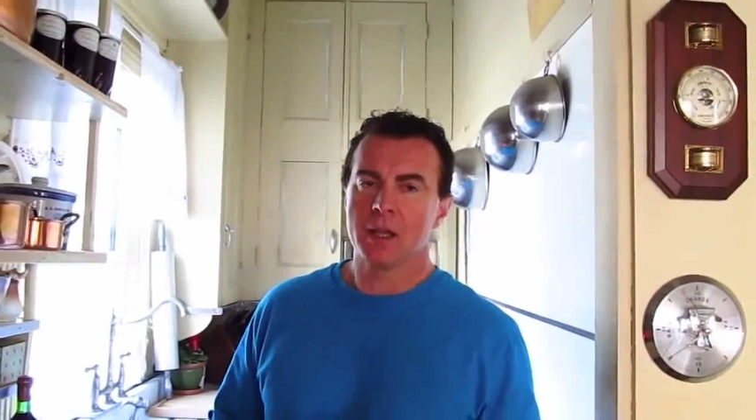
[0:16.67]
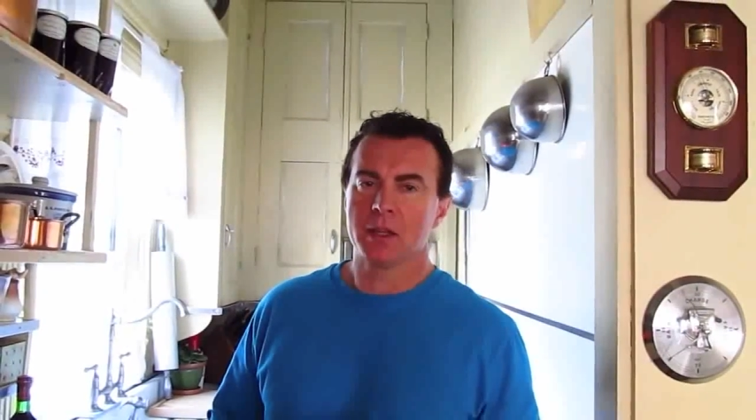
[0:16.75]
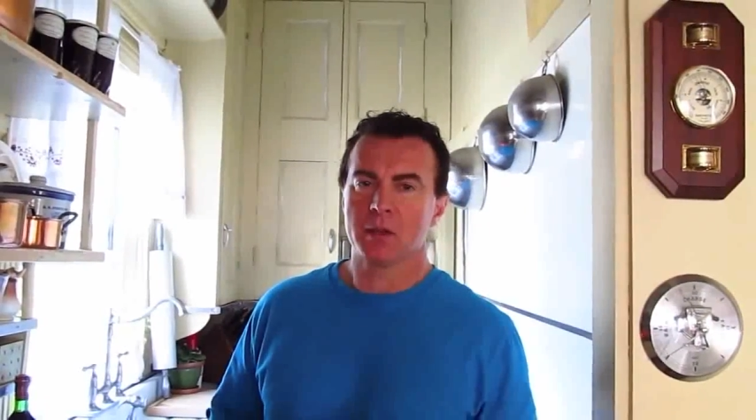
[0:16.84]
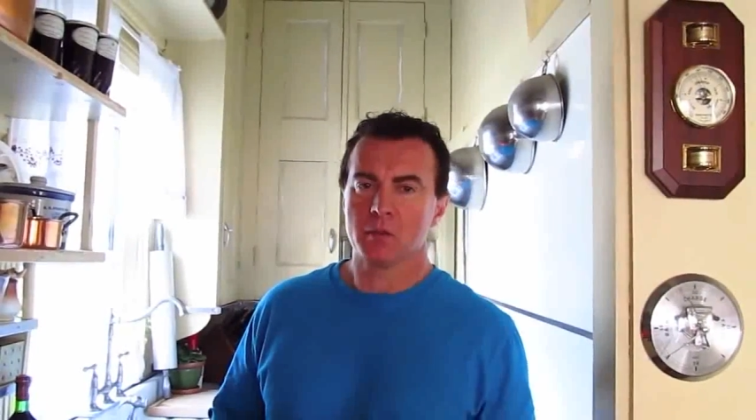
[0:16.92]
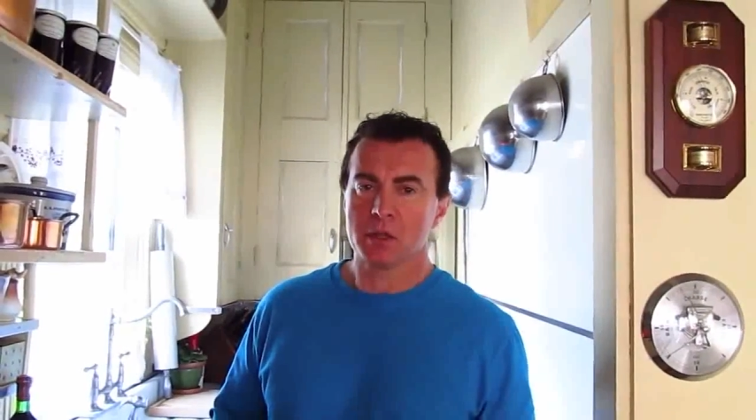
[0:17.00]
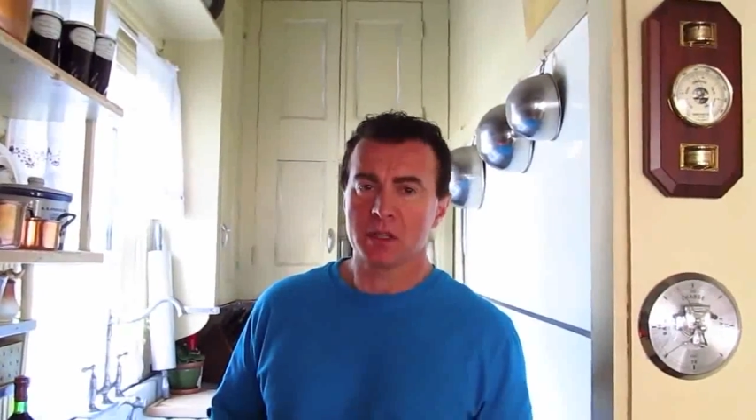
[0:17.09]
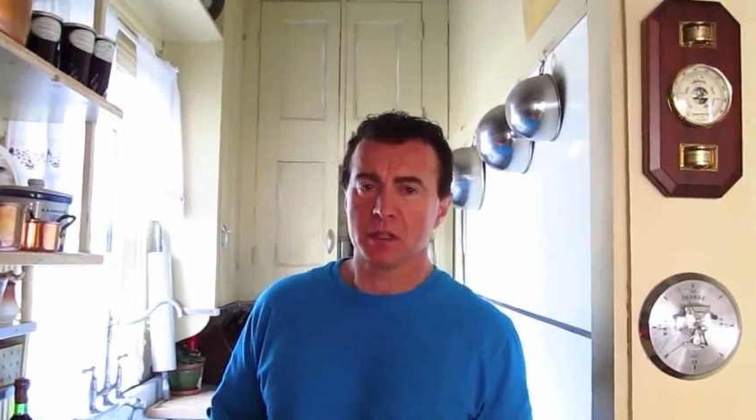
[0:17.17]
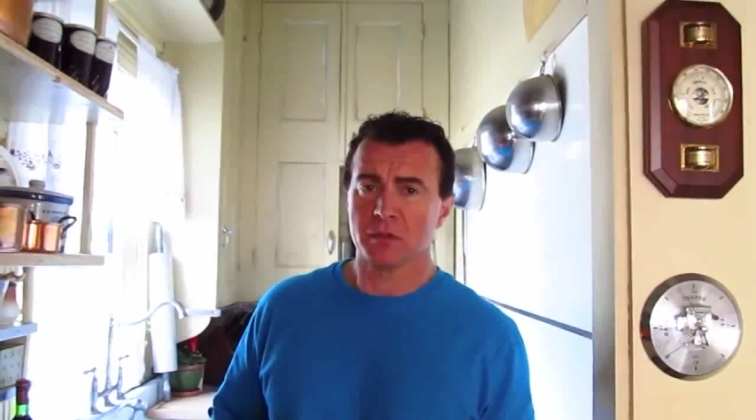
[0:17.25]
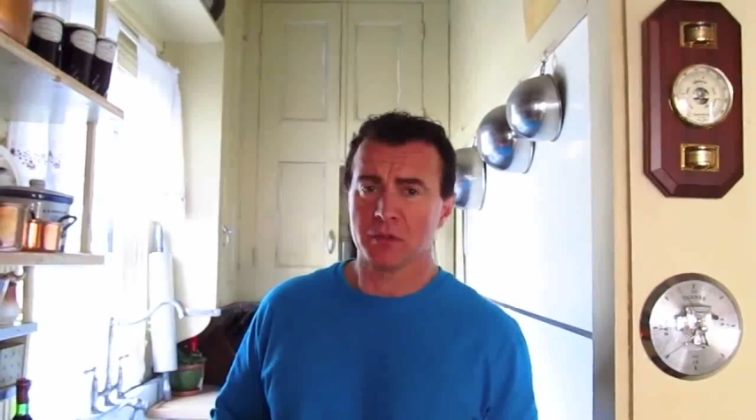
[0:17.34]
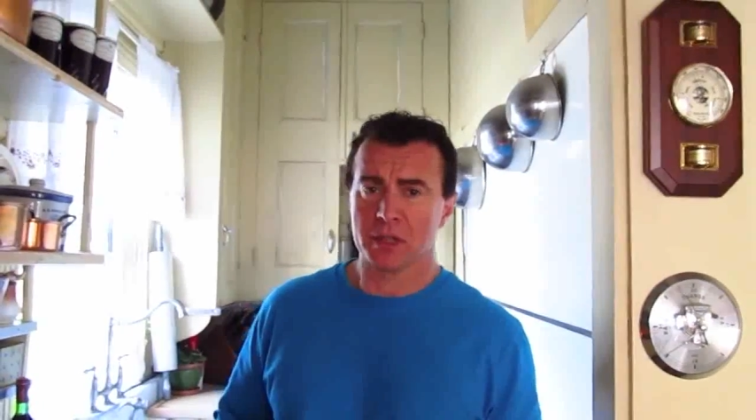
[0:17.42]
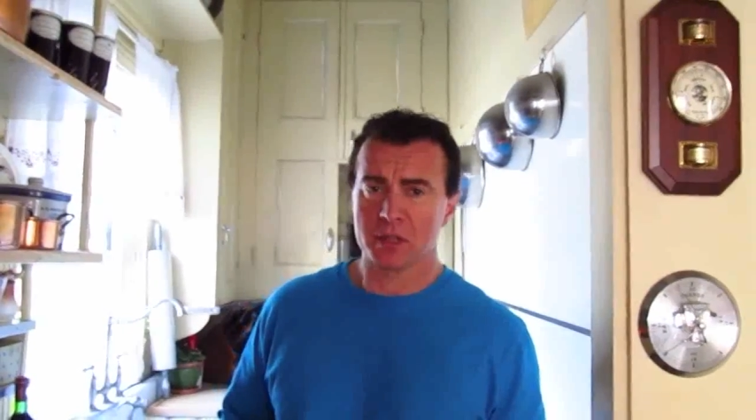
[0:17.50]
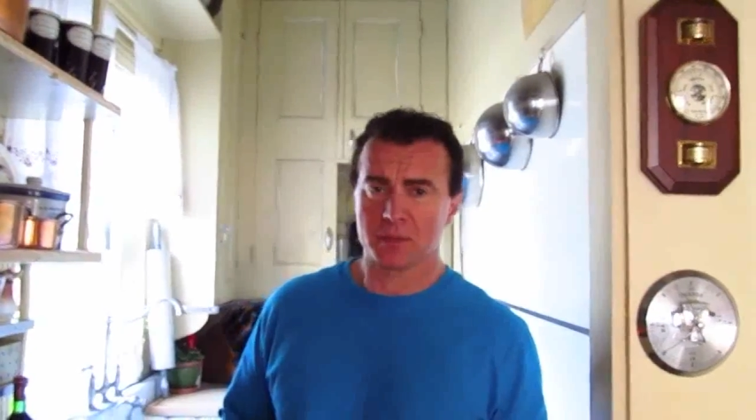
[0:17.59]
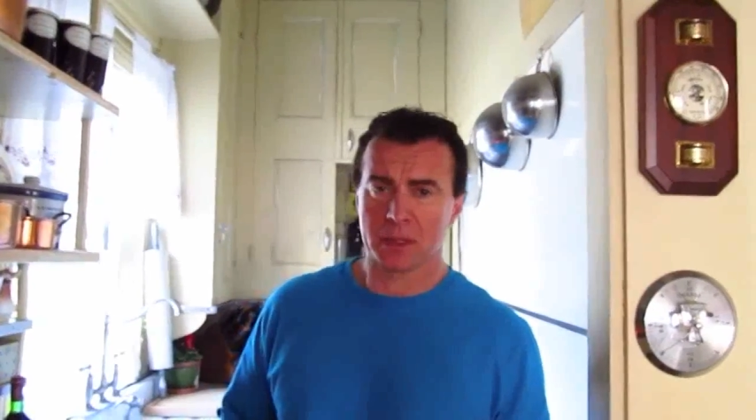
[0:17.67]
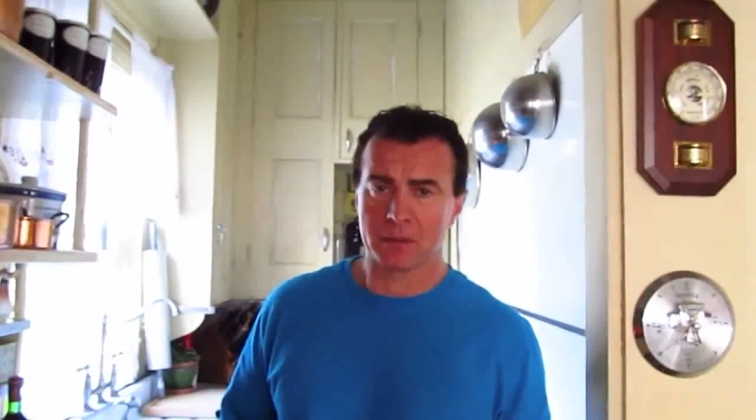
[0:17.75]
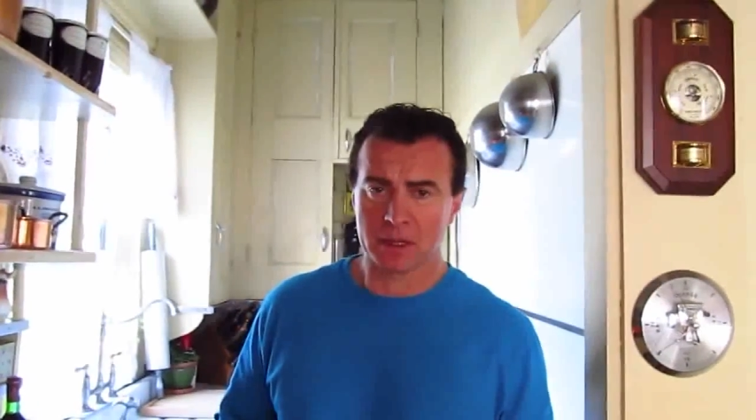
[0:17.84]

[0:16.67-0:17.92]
The original French bread